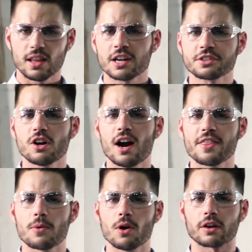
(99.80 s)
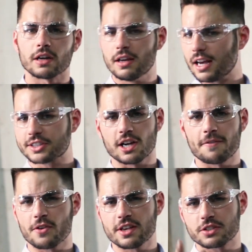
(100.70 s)
Let us know how they work. That's
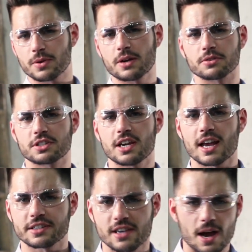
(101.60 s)
all for this week. We'll see you next